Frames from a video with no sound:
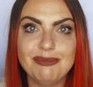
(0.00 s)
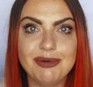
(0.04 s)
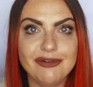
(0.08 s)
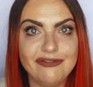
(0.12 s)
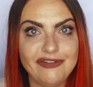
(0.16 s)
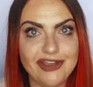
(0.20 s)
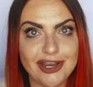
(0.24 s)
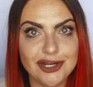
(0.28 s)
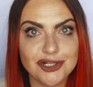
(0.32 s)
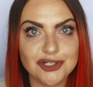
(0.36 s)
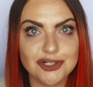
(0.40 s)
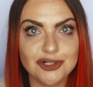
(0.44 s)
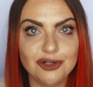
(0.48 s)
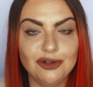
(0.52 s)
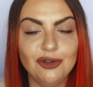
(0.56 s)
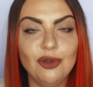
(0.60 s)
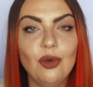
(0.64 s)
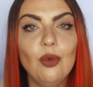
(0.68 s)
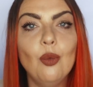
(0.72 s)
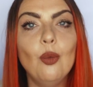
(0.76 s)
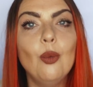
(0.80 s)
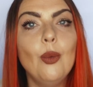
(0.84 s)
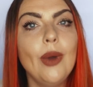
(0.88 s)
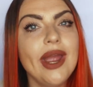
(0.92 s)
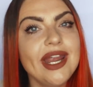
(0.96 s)
professional.
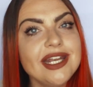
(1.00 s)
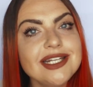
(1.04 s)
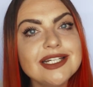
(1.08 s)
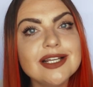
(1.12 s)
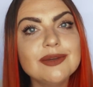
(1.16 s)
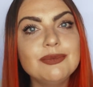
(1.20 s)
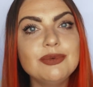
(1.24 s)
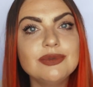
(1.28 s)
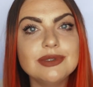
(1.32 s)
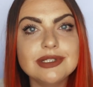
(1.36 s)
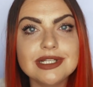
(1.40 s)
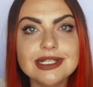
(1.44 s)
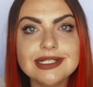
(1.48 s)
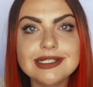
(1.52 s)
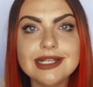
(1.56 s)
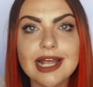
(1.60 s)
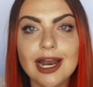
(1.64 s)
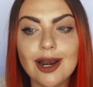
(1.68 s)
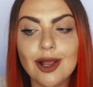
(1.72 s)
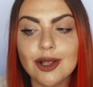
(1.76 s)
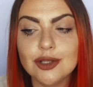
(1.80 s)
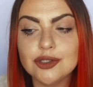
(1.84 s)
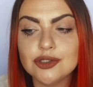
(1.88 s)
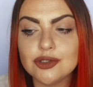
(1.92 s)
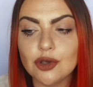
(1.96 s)
Wait till the
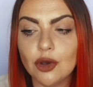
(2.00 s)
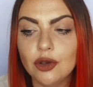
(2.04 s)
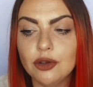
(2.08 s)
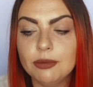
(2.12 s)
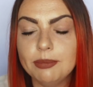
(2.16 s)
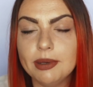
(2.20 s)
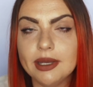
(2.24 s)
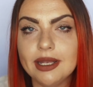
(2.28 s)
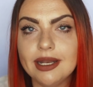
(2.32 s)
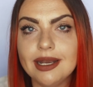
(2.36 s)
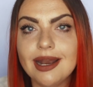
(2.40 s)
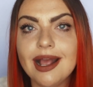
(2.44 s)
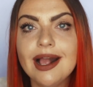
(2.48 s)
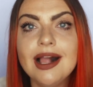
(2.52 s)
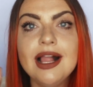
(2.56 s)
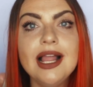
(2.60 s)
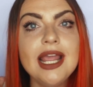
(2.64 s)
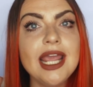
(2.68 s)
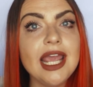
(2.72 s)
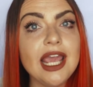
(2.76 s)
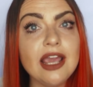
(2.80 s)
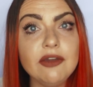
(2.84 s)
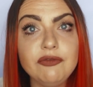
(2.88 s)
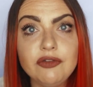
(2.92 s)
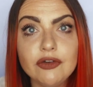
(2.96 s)
salon's open.
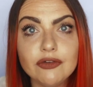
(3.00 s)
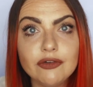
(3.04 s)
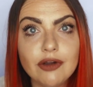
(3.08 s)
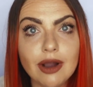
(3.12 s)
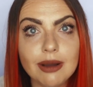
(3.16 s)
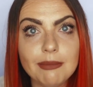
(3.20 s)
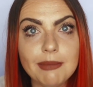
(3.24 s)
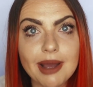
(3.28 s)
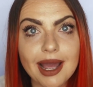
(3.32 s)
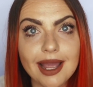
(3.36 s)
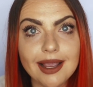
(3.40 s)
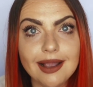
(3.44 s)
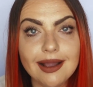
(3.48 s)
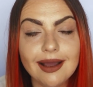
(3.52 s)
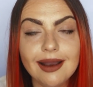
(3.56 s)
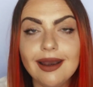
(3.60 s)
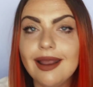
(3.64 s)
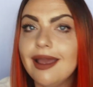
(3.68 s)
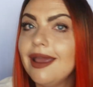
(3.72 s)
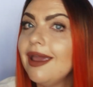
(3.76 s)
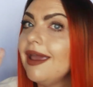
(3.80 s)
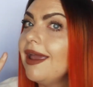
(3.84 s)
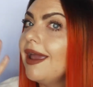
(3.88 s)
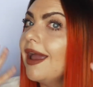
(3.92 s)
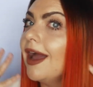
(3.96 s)
If you've got my color
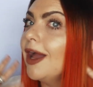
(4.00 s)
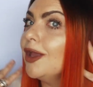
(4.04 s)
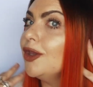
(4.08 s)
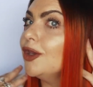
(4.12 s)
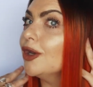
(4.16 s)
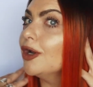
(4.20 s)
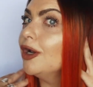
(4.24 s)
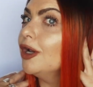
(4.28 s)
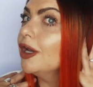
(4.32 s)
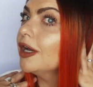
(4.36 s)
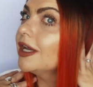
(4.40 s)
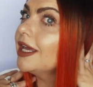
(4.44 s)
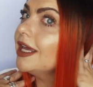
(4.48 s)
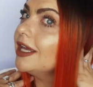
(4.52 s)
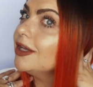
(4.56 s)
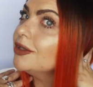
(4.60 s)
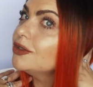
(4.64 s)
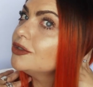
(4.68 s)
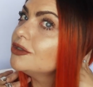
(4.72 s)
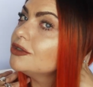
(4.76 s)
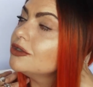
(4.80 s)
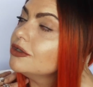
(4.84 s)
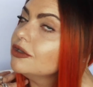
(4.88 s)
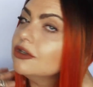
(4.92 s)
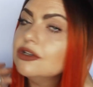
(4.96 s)
hair and you're looking
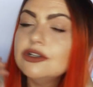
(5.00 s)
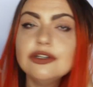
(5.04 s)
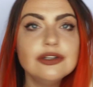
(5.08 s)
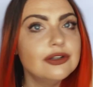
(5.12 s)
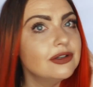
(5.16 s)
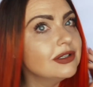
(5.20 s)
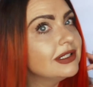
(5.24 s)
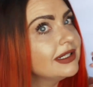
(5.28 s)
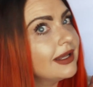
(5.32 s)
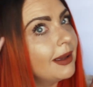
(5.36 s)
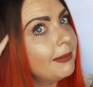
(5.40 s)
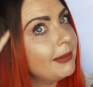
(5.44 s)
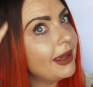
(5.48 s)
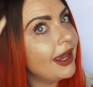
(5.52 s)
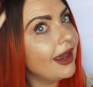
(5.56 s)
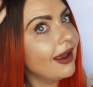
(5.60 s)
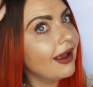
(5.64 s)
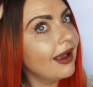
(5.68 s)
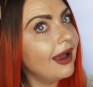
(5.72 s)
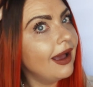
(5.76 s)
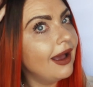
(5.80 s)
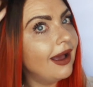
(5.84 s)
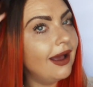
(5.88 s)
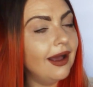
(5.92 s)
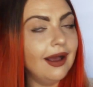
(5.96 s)
to do something
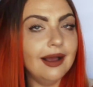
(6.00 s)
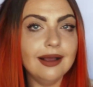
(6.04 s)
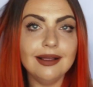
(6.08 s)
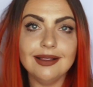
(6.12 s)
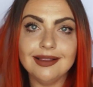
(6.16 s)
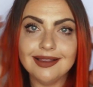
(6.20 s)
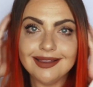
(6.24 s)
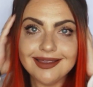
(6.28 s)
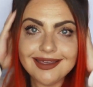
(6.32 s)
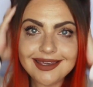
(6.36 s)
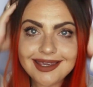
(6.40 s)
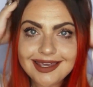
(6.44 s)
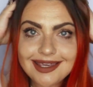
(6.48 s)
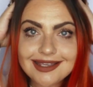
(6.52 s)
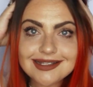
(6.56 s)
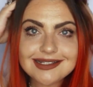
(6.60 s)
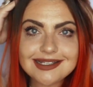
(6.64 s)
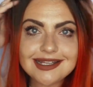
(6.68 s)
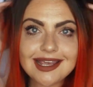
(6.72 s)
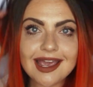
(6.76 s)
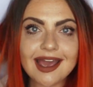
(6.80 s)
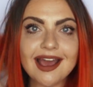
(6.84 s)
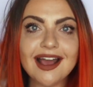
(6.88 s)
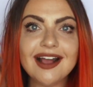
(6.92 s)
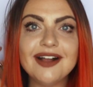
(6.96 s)

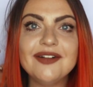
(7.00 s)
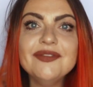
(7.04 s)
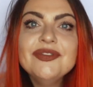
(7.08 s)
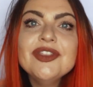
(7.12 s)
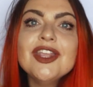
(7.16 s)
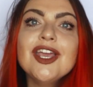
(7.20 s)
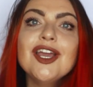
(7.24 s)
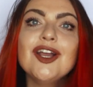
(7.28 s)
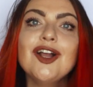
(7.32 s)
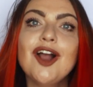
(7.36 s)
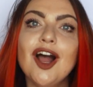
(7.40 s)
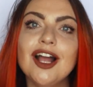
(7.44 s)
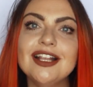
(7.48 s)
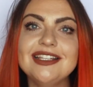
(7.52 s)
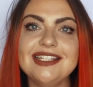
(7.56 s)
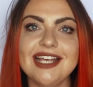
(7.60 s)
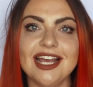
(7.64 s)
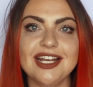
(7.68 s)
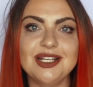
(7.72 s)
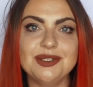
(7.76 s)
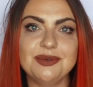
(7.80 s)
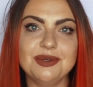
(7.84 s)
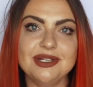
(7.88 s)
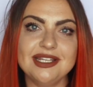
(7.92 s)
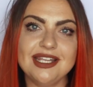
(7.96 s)
easier,
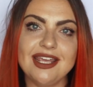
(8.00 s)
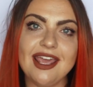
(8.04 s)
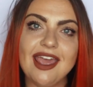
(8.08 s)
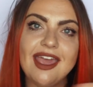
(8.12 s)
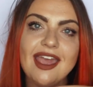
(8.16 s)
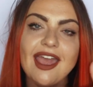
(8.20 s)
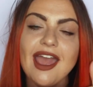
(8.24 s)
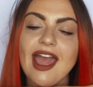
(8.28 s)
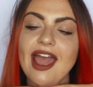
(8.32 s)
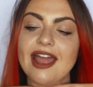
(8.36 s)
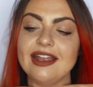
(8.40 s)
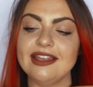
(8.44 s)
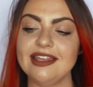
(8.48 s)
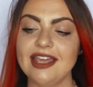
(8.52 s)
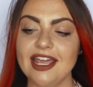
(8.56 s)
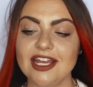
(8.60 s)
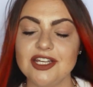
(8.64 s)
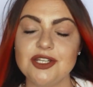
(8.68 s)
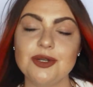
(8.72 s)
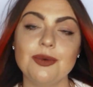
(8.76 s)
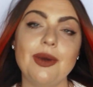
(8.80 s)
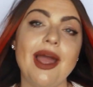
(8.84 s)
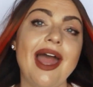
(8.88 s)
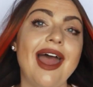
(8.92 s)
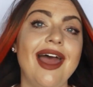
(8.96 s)
contact Twincare and
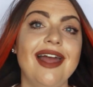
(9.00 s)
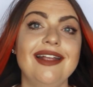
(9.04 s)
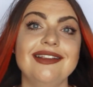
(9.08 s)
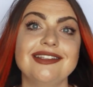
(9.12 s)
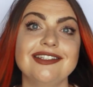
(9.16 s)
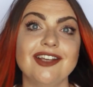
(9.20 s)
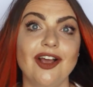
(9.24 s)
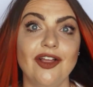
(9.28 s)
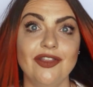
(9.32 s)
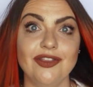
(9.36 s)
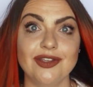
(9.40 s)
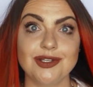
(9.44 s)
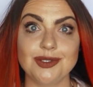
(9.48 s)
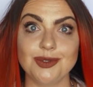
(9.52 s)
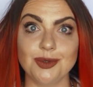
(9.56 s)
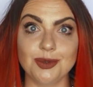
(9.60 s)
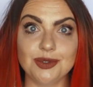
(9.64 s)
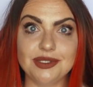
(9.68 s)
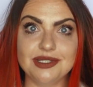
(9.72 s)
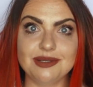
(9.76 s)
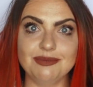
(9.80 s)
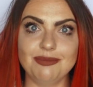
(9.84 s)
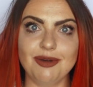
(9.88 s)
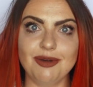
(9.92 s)
get your hands on this awesome